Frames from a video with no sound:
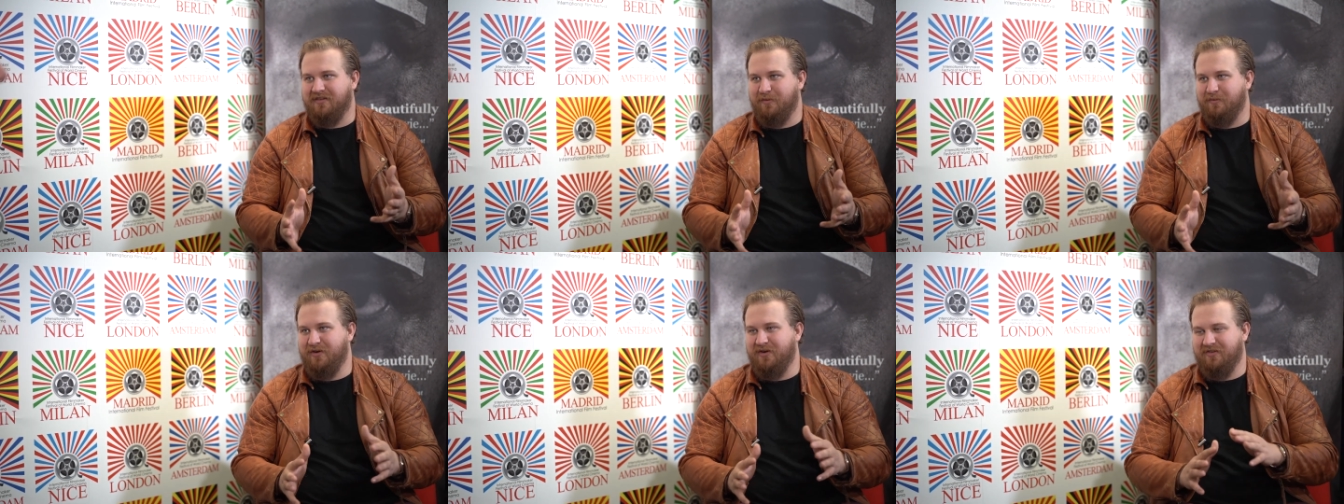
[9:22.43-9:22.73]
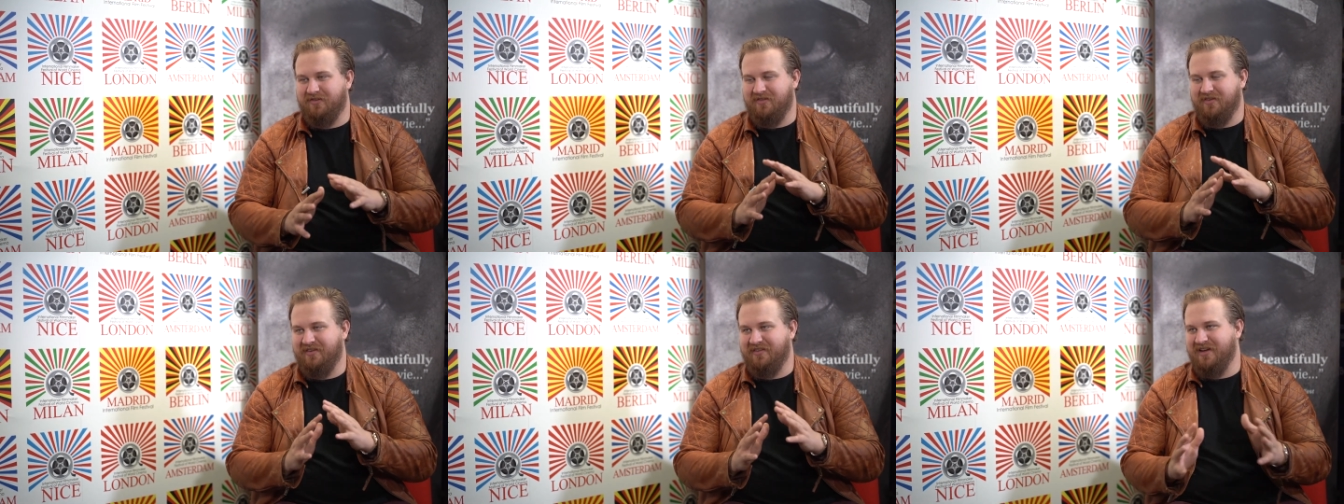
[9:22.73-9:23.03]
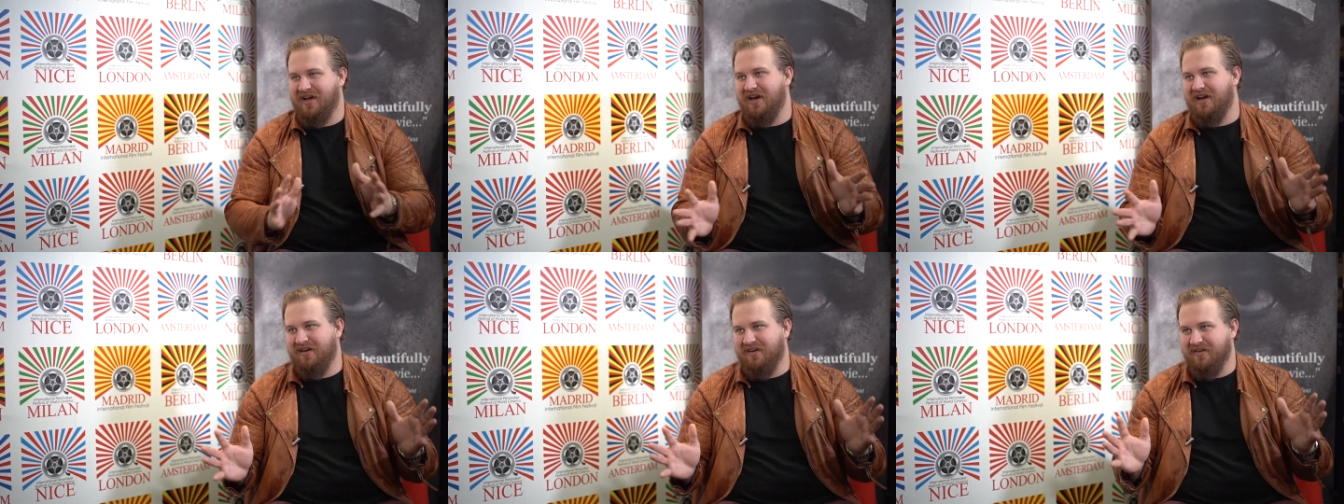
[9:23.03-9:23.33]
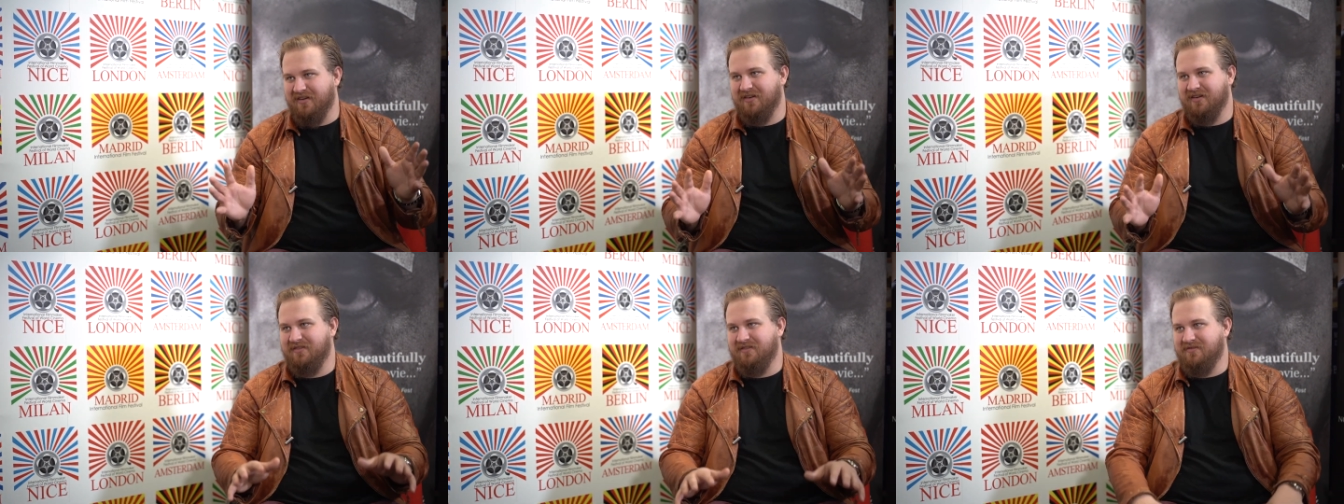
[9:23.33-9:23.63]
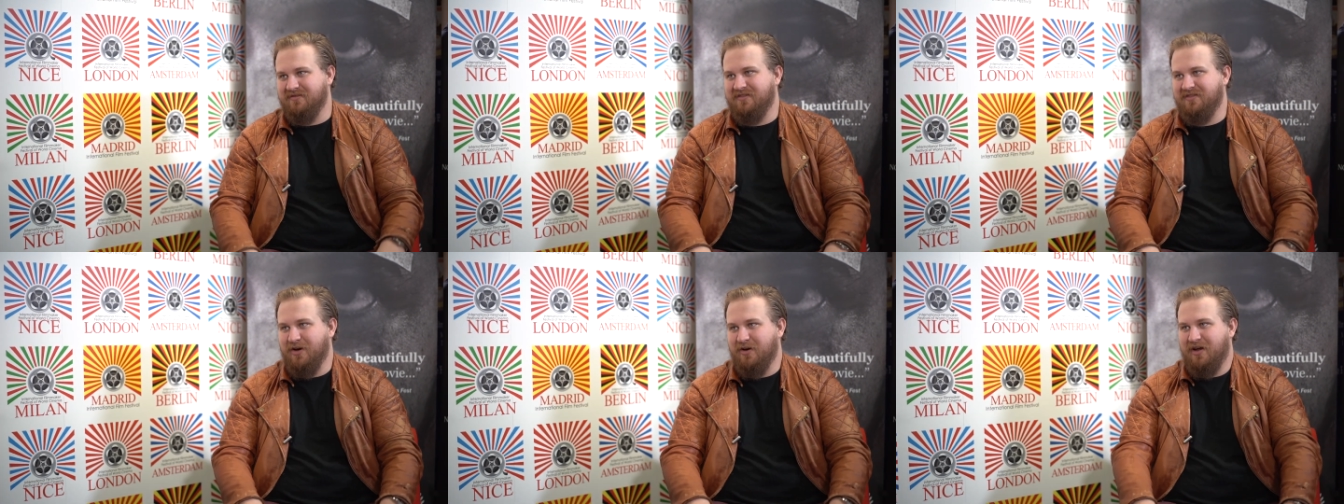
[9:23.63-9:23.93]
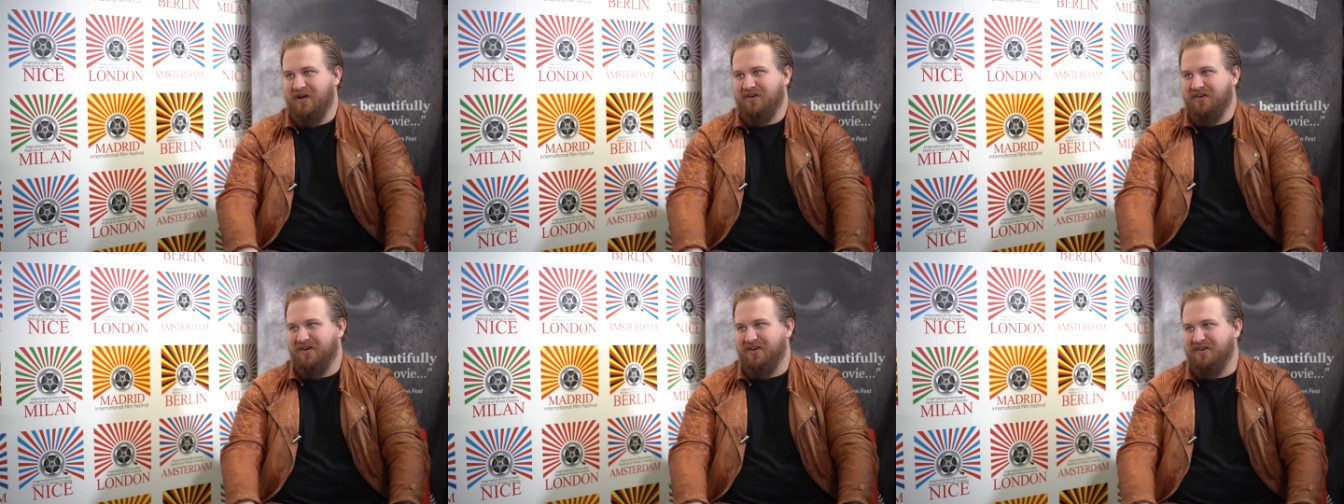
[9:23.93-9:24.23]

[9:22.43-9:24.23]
And we just decided to go down to